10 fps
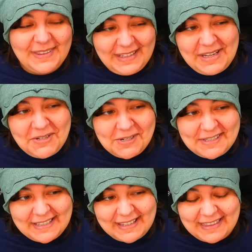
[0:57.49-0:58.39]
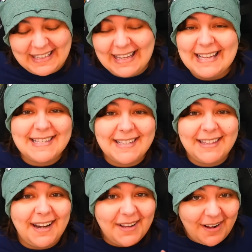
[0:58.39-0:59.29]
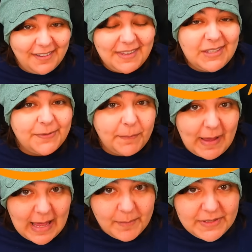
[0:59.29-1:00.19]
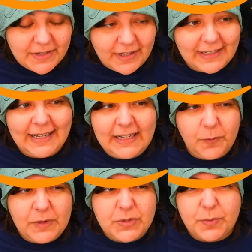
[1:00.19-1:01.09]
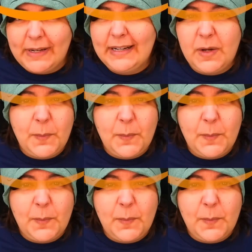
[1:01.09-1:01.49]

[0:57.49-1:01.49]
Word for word: The interesting thing is that I got this from Amazon and it was rated